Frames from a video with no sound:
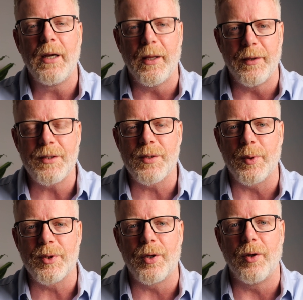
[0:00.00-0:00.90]
And this is
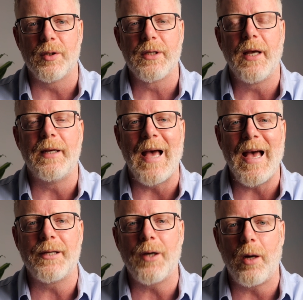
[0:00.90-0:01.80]
what's called an
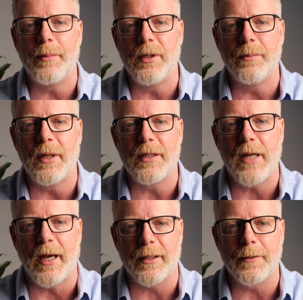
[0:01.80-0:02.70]
ad hominem
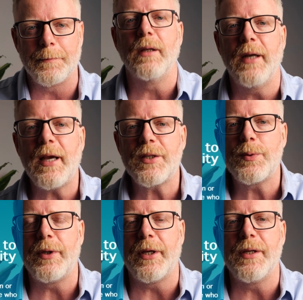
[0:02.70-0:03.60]
attack. The next
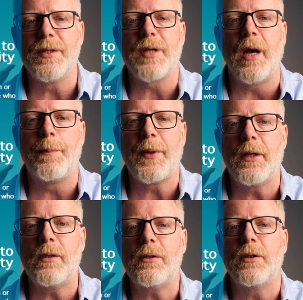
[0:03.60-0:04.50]
one is
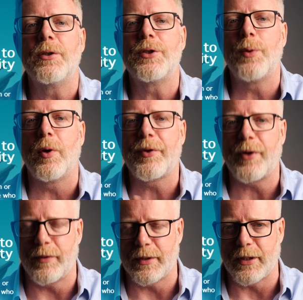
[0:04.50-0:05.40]
appeal to
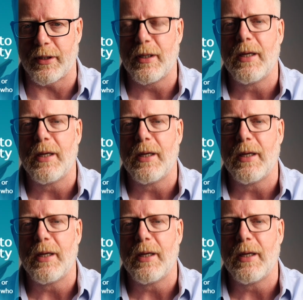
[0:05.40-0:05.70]
authority.